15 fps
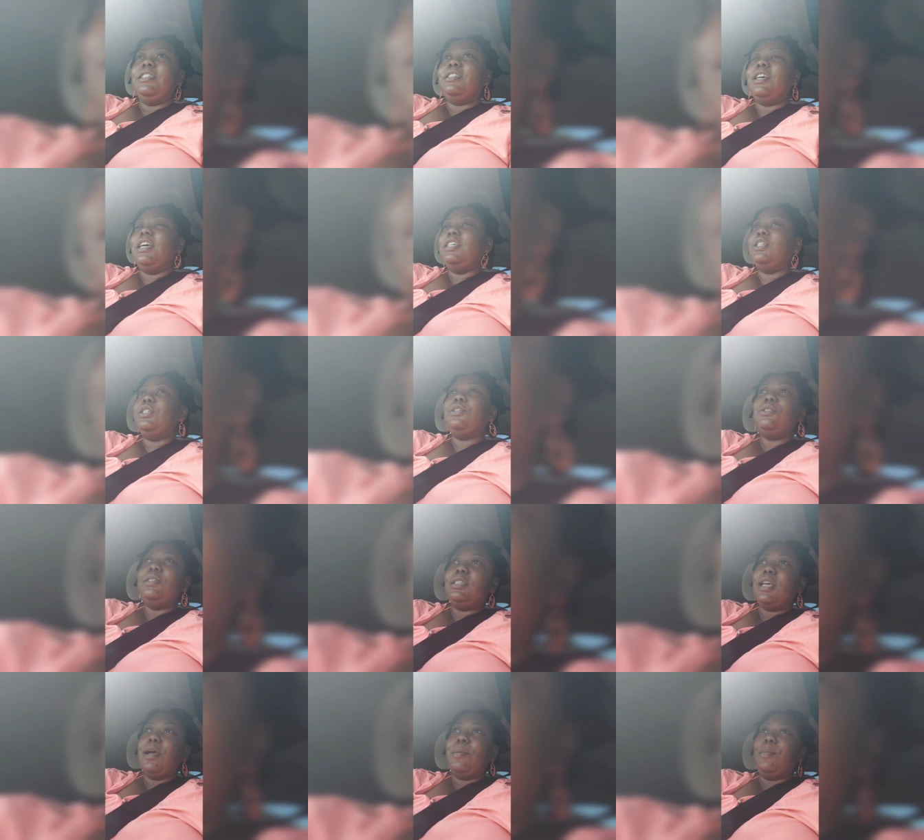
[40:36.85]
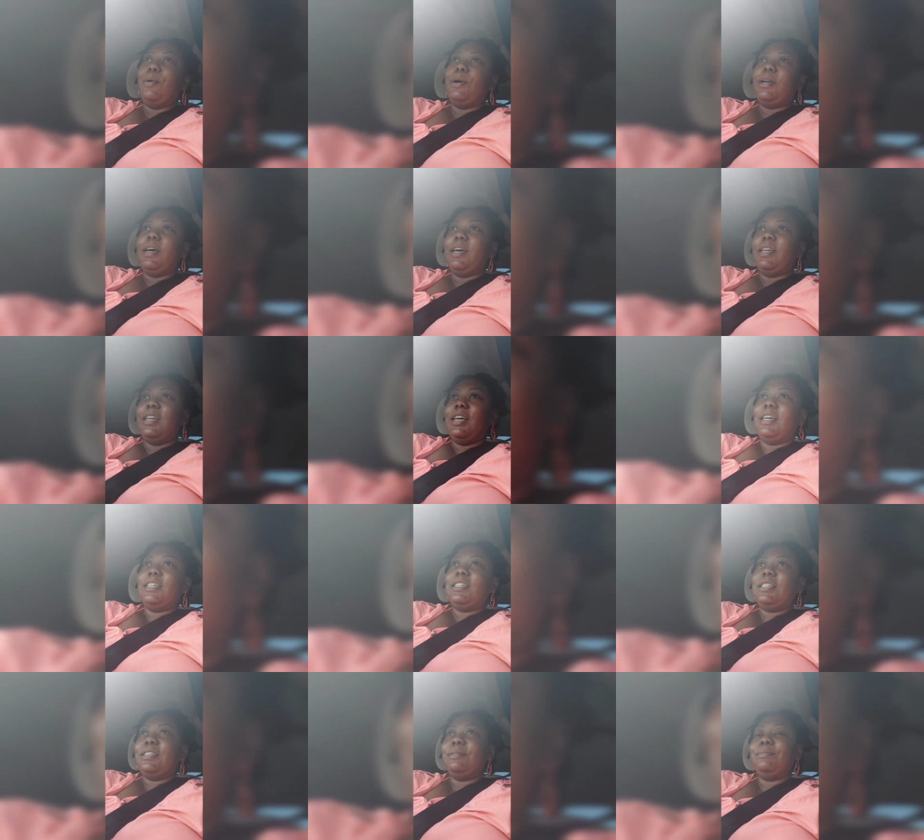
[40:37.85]
So it shouldn't take more than
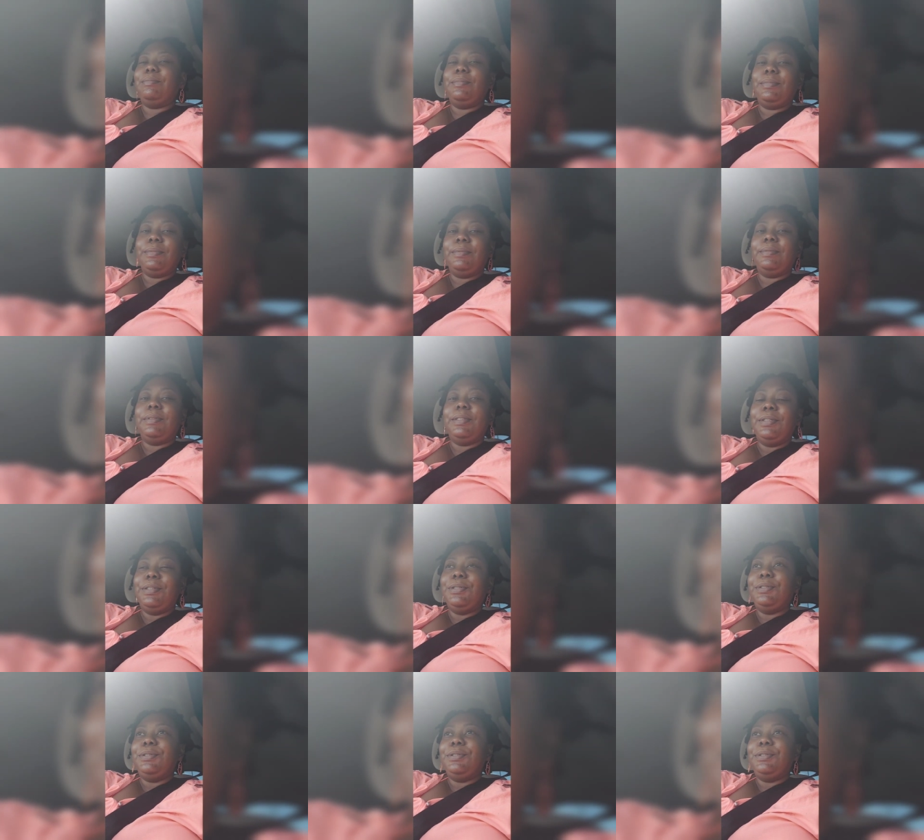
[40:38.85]
that.